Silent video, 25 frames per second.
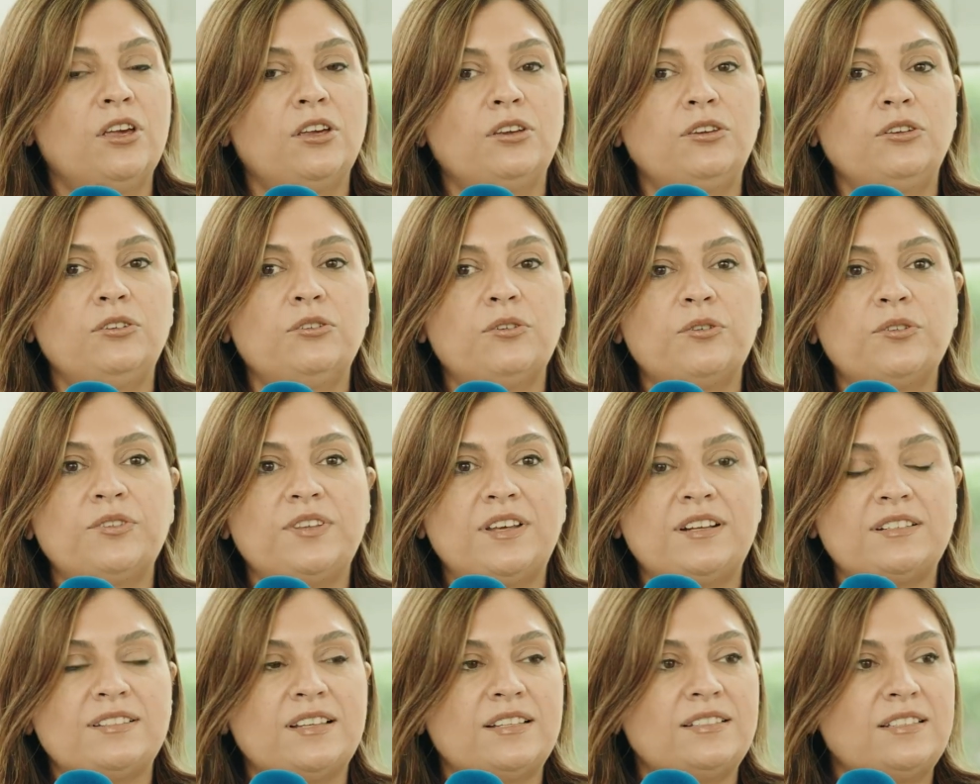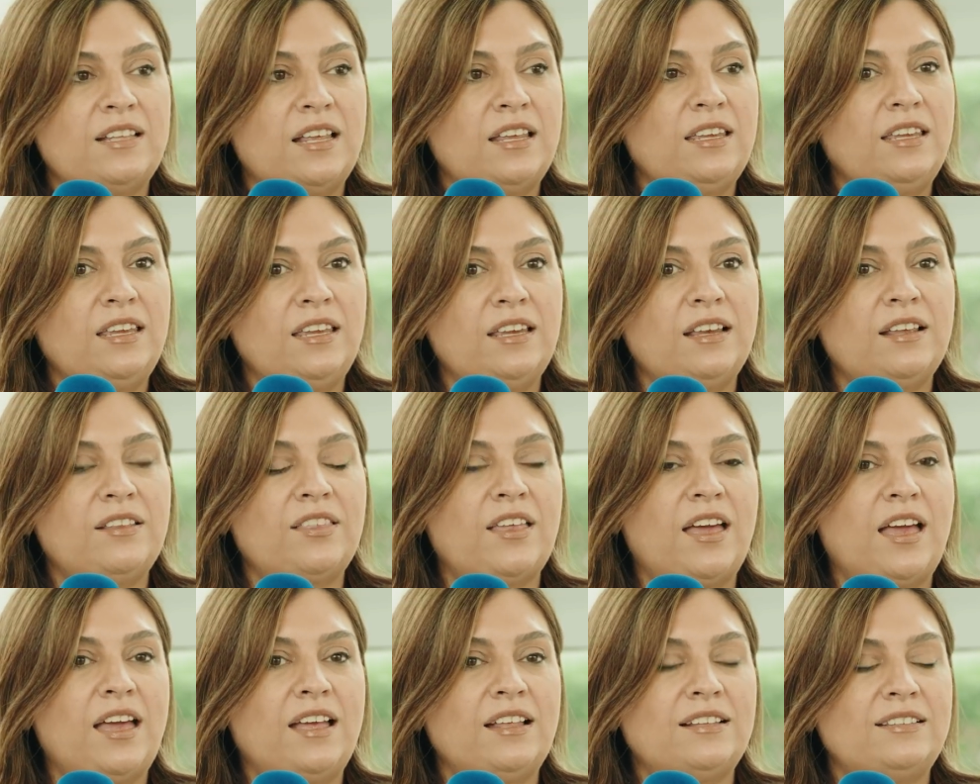You know, there's a saying
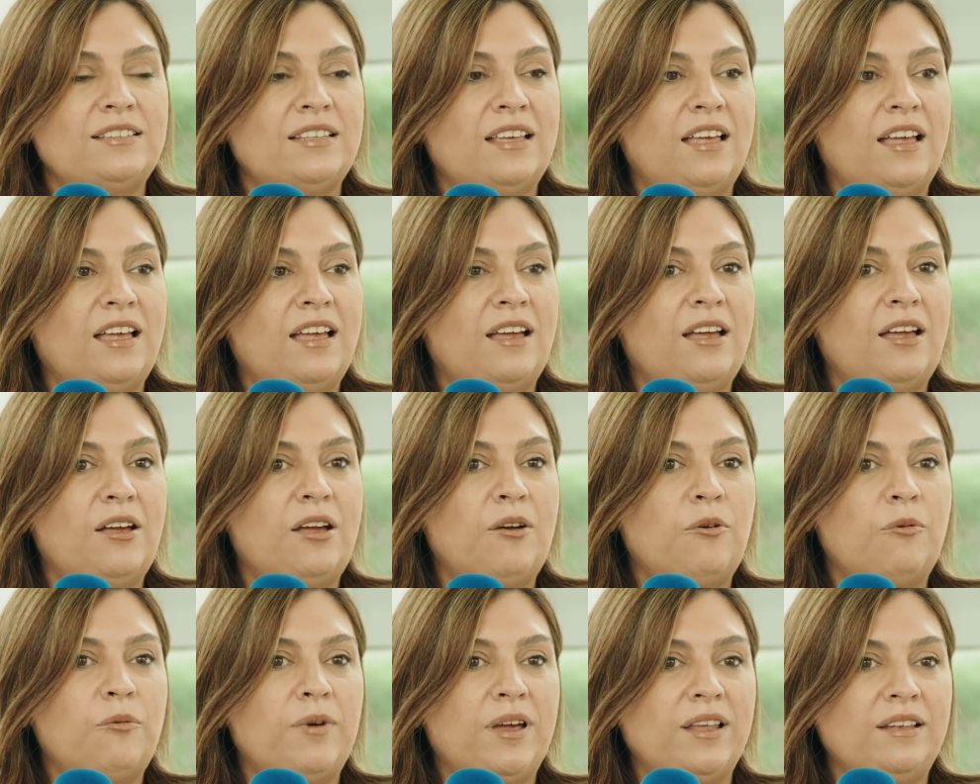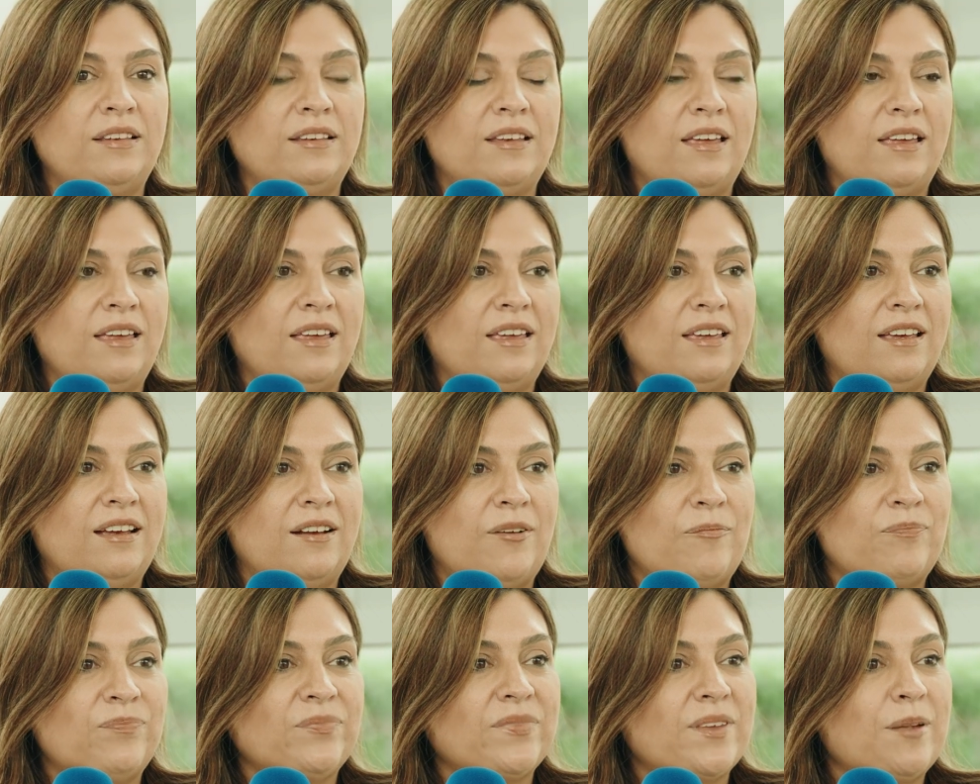that when
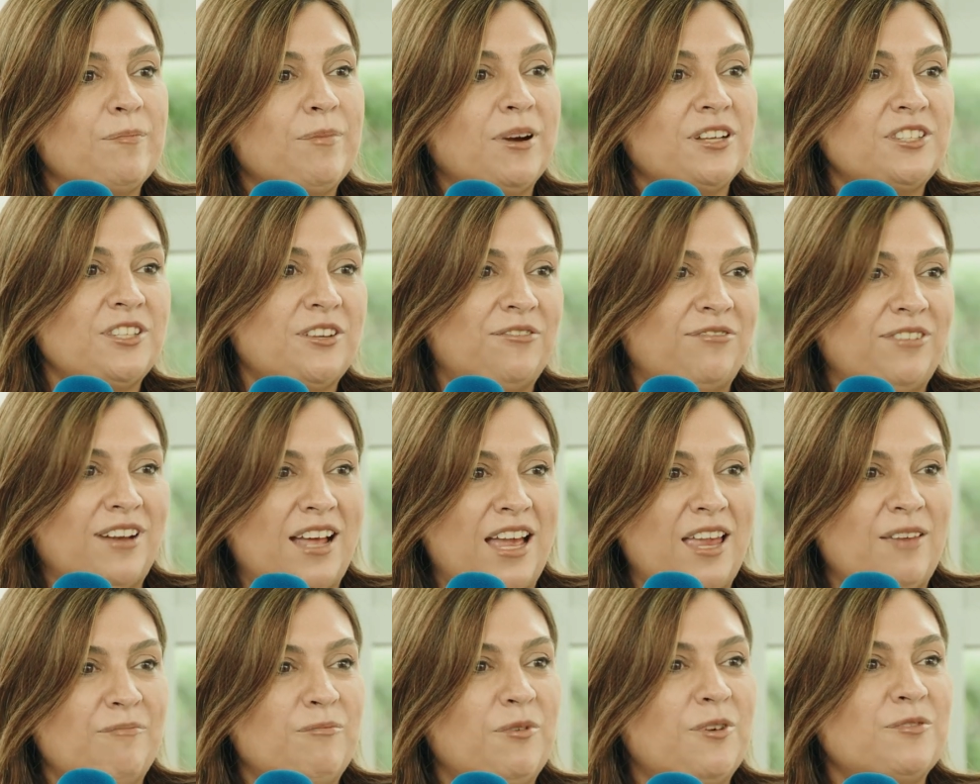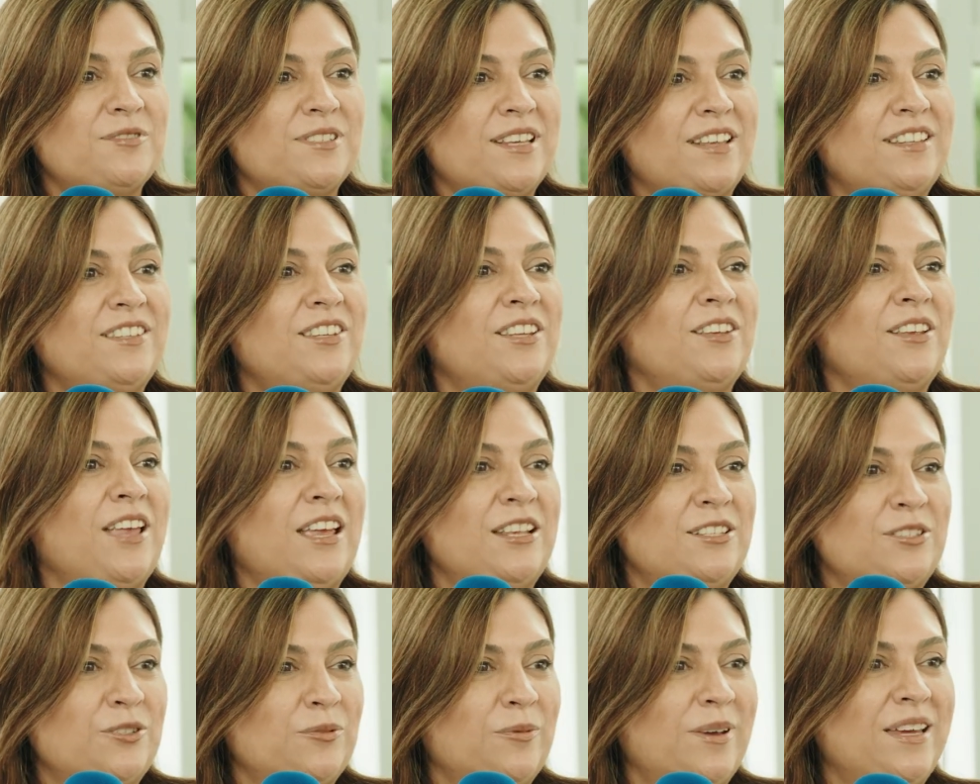a butterfly moves
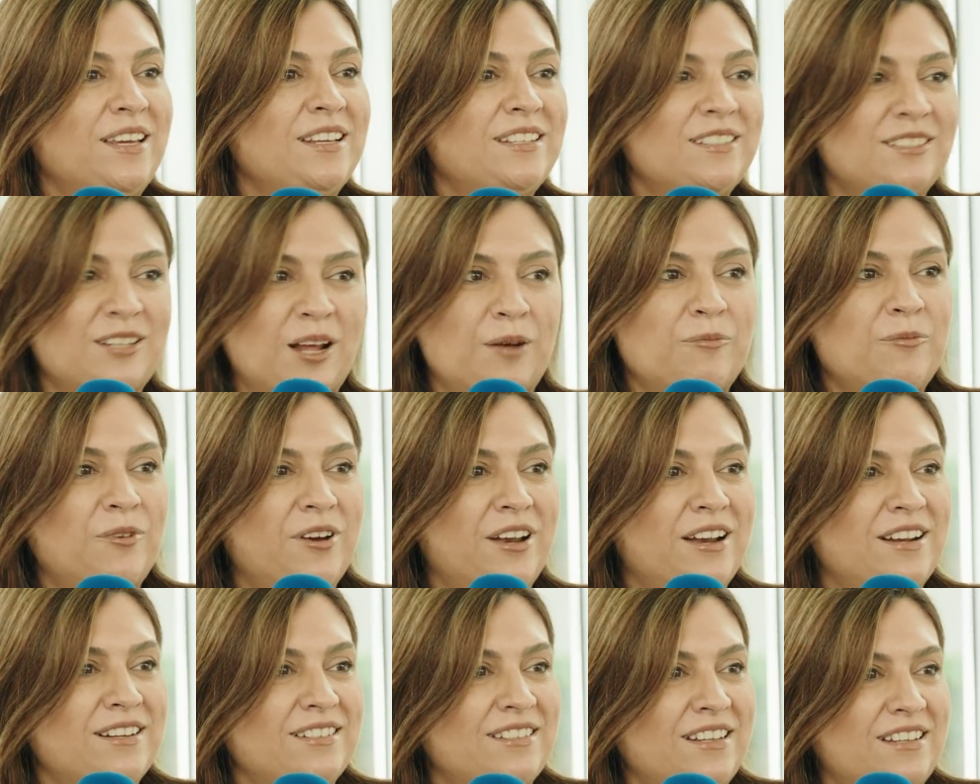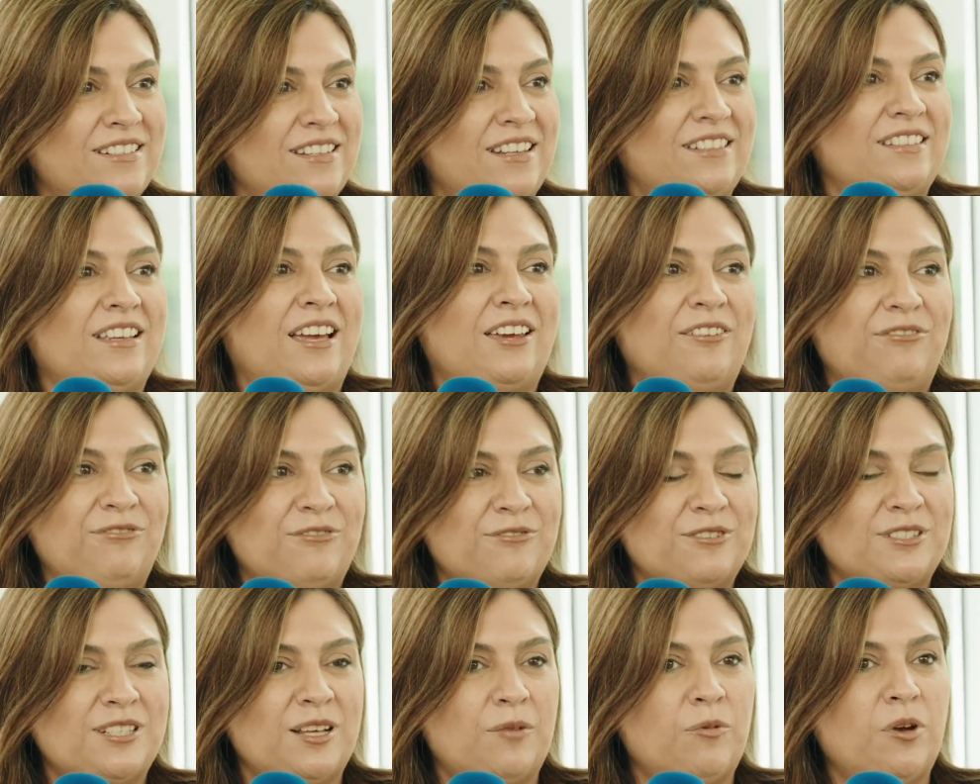its wings somewhere, there's a
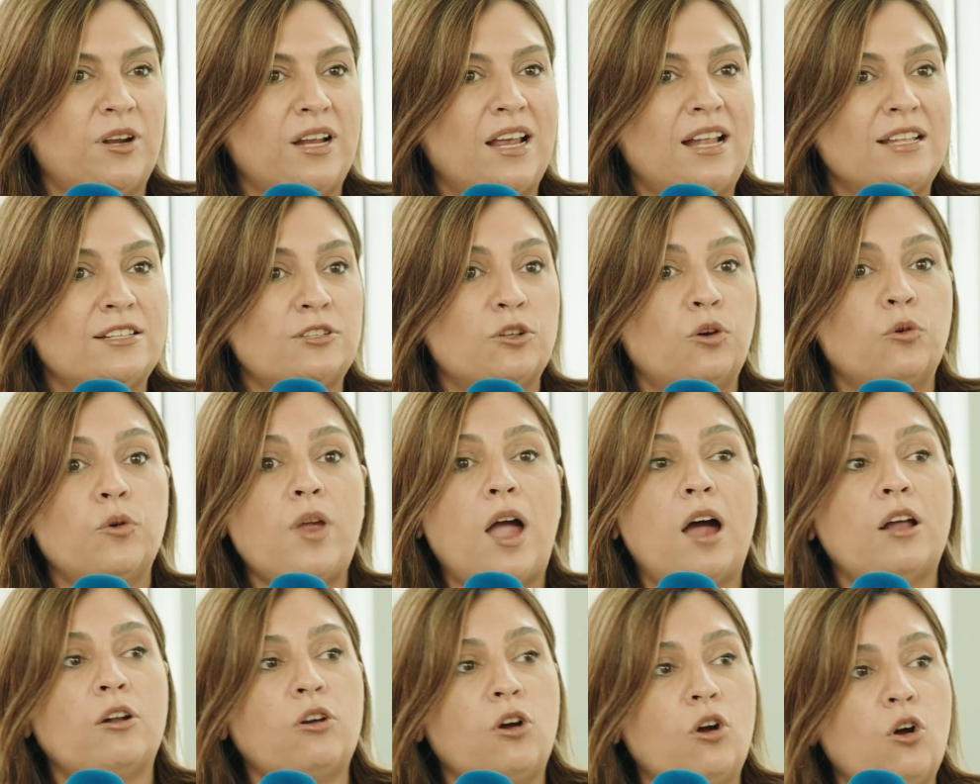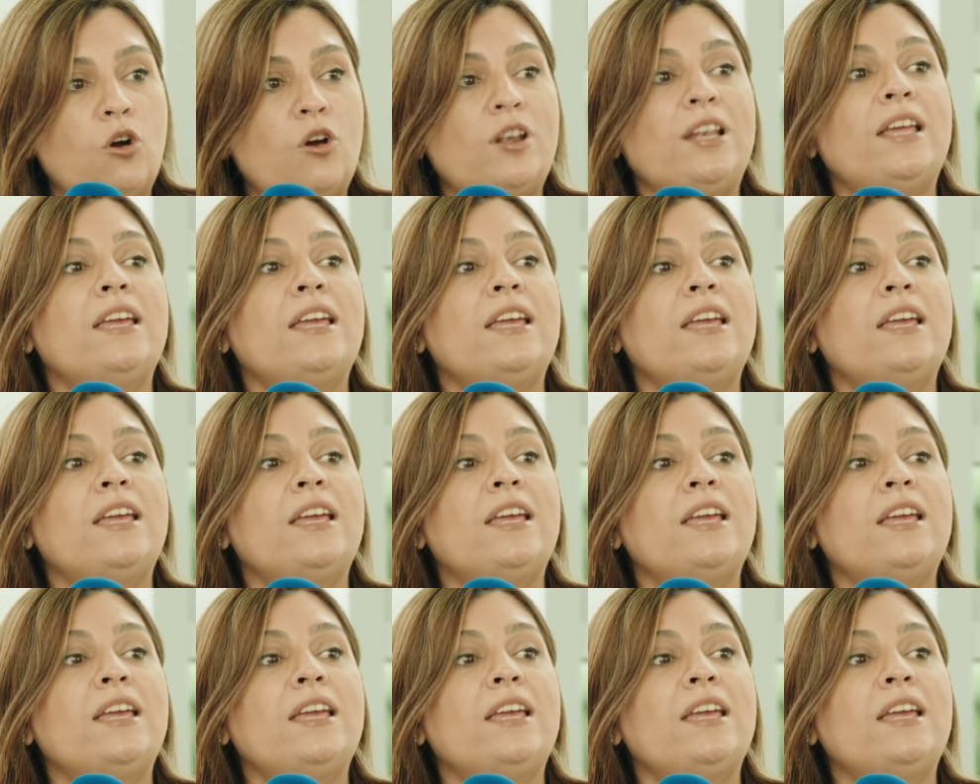typhoon somewhere else. So we are all